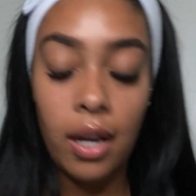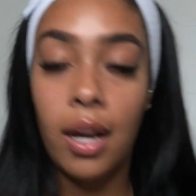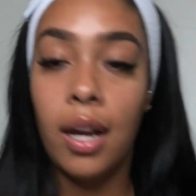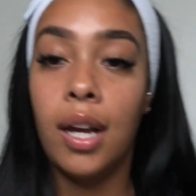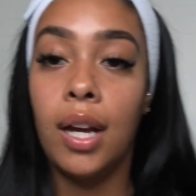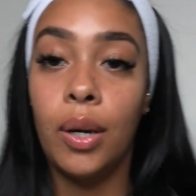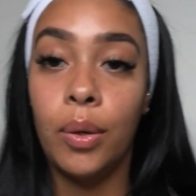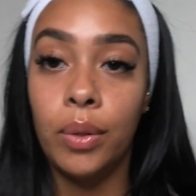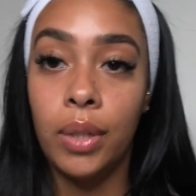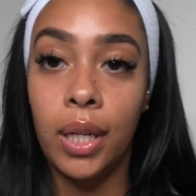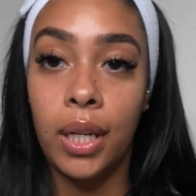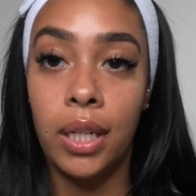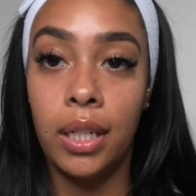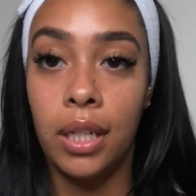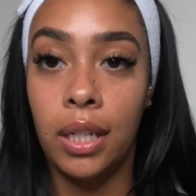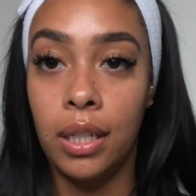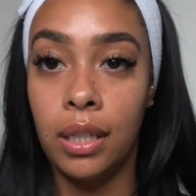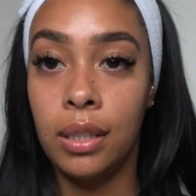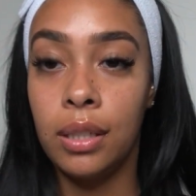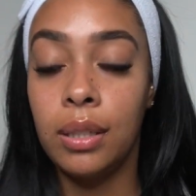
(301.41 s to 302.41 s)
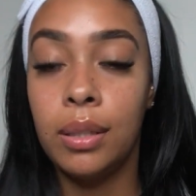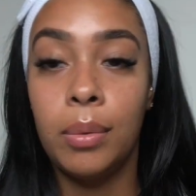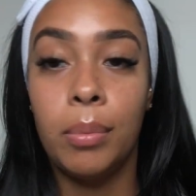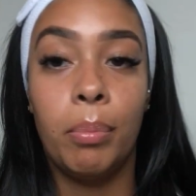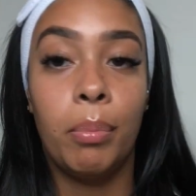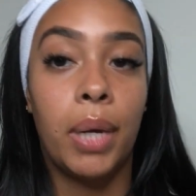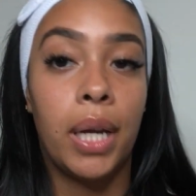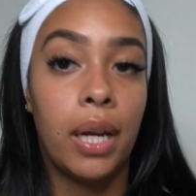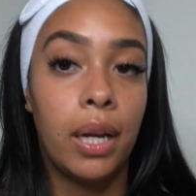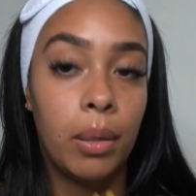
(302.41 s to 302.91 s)
outlining
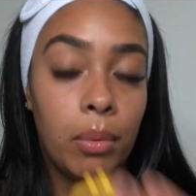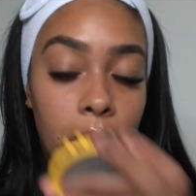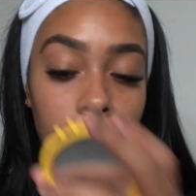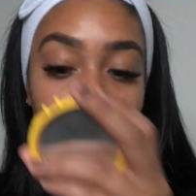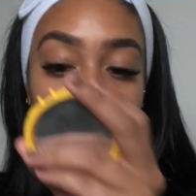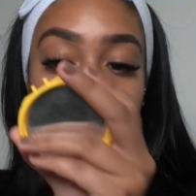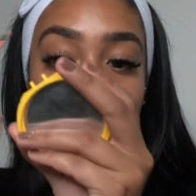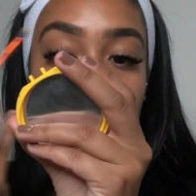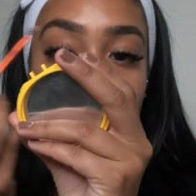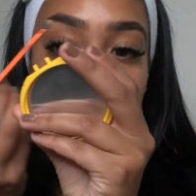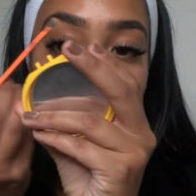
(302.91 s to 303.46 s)
my eyebrows.